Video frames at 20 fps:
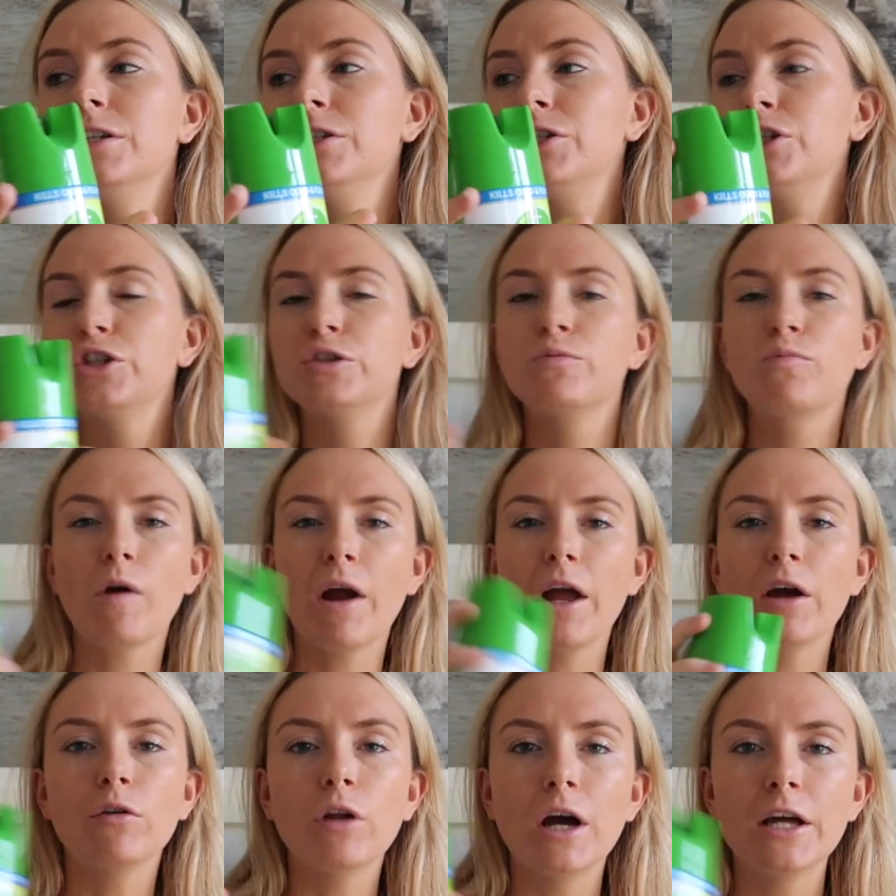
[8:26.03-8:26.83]
to
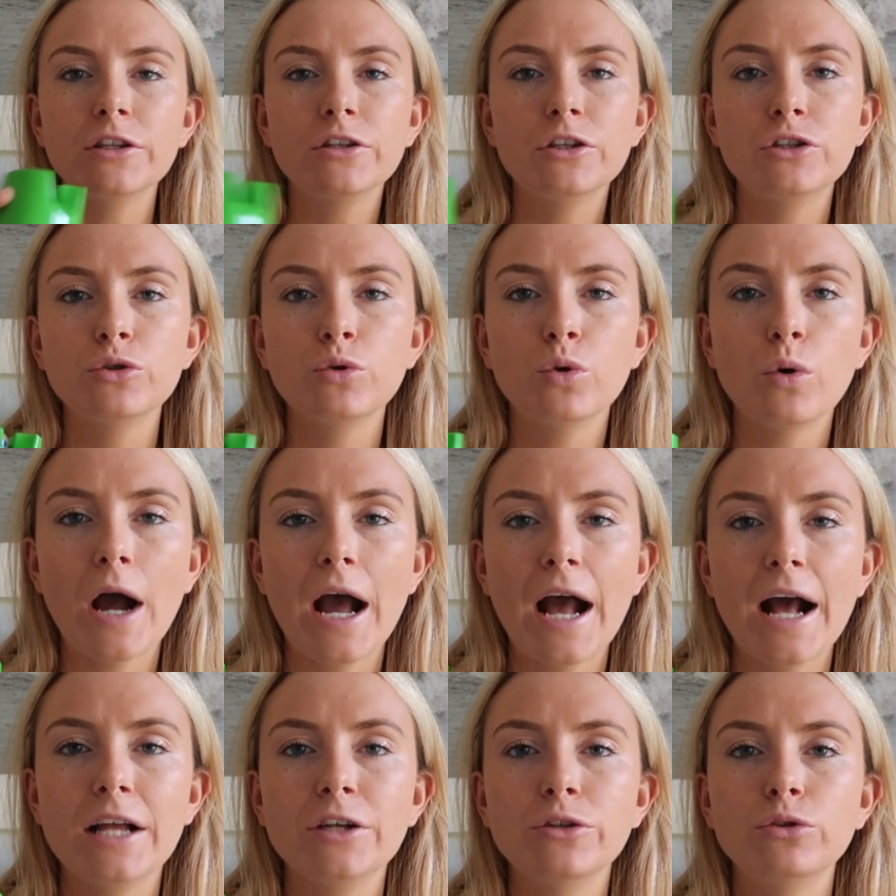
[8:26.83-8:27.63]
spray on like the door
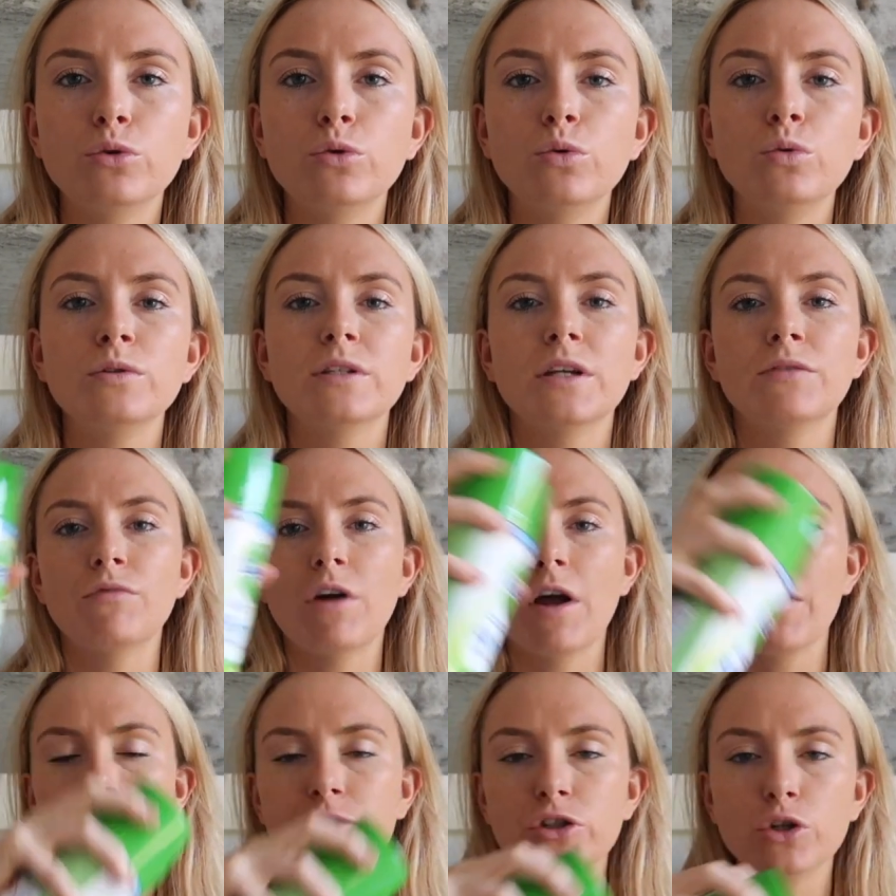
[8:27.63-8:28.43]
handles and
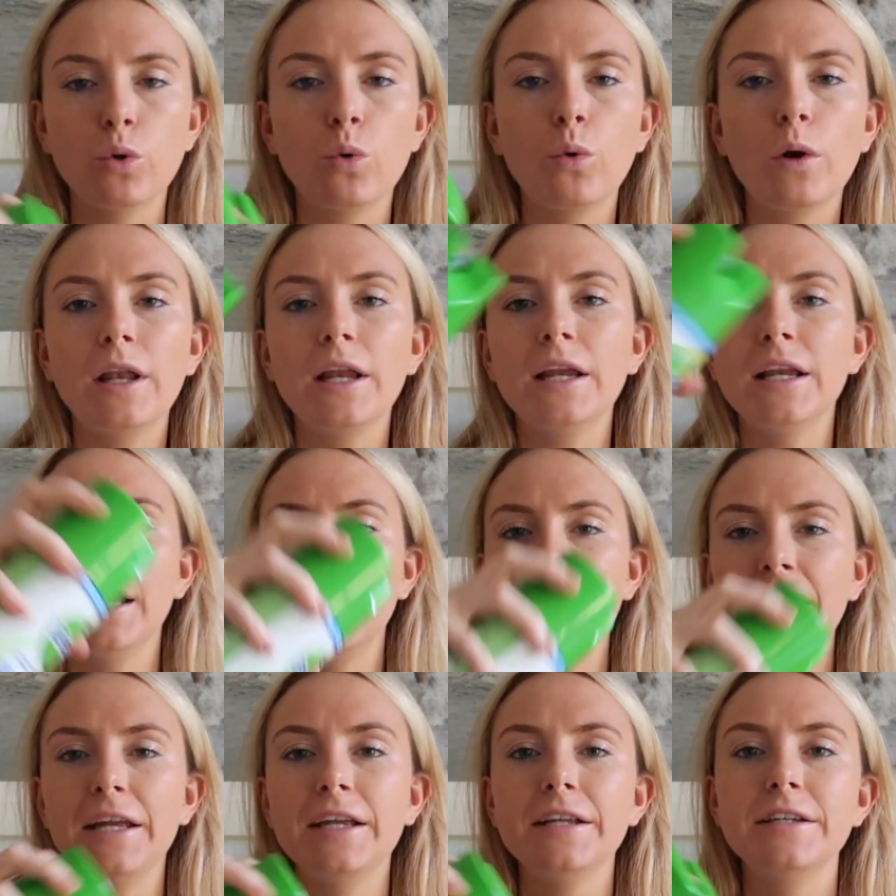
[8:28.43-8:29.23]
around the toilet
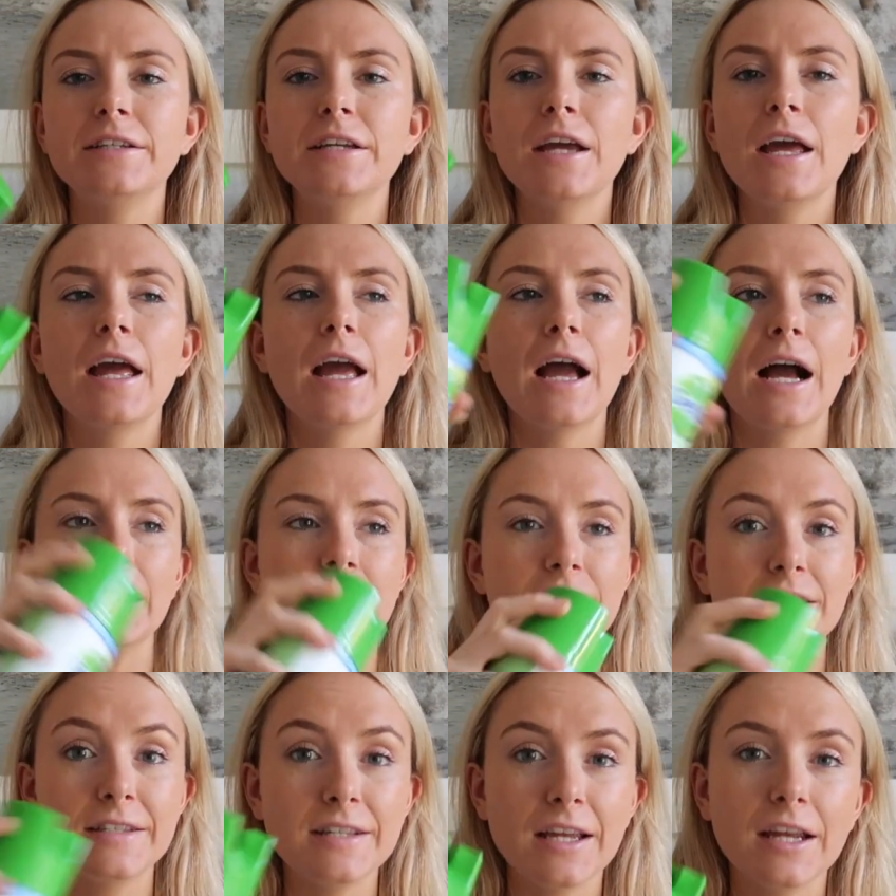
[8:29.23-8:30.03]
lid
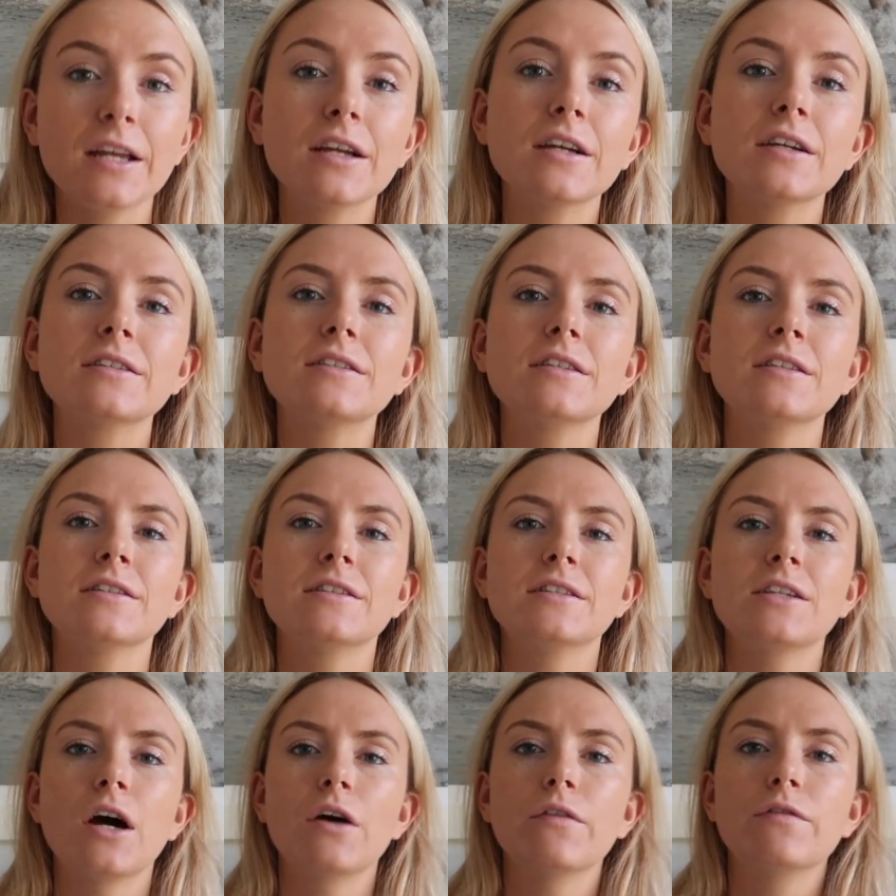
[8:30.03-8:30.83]
and sinks and
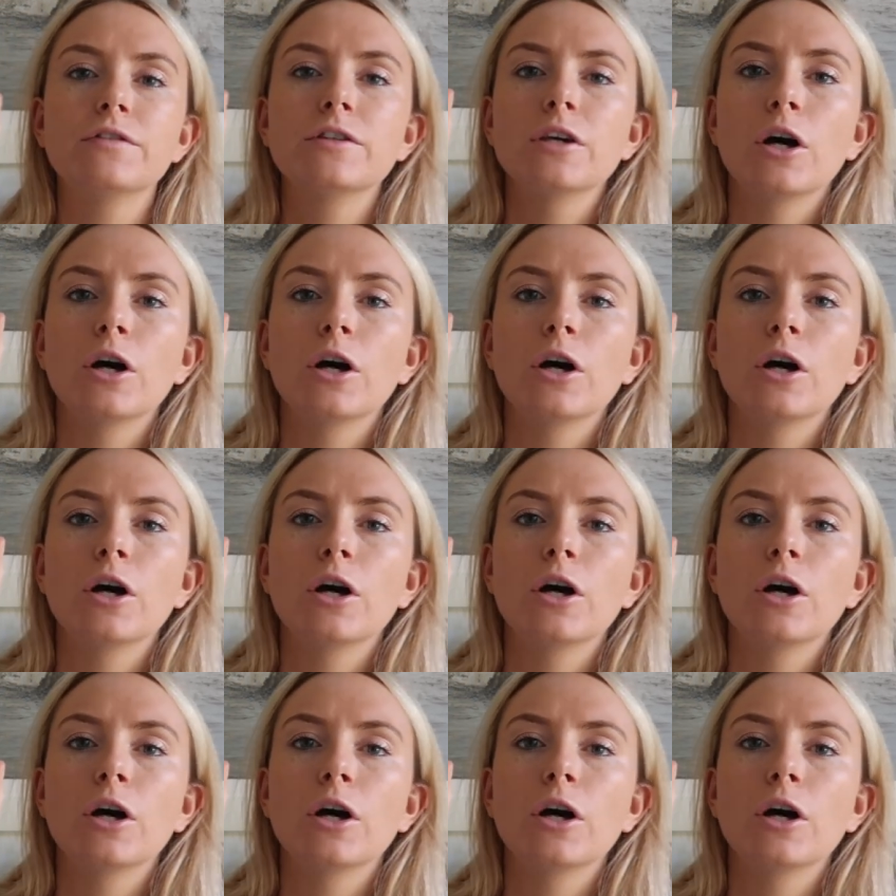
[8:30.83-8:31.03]
stuff.